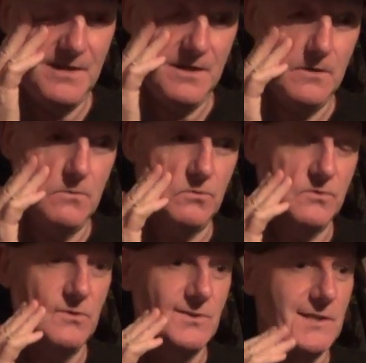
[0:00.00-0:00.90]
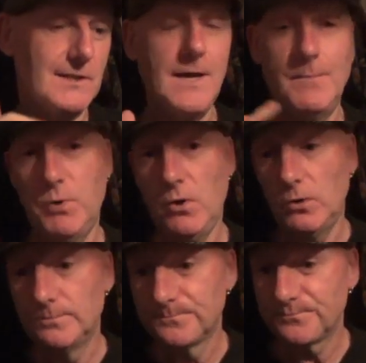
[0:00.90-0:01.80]
what was I going to say? Yeah,
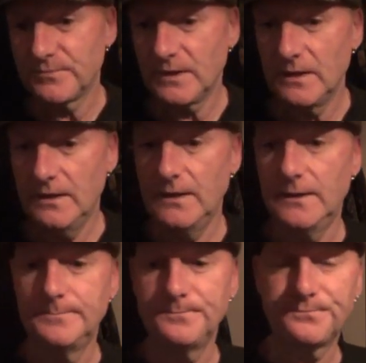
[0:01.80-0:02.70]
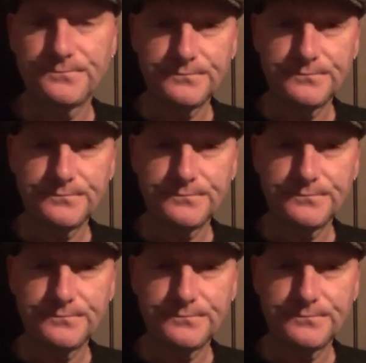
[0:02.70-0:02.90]
Paul, who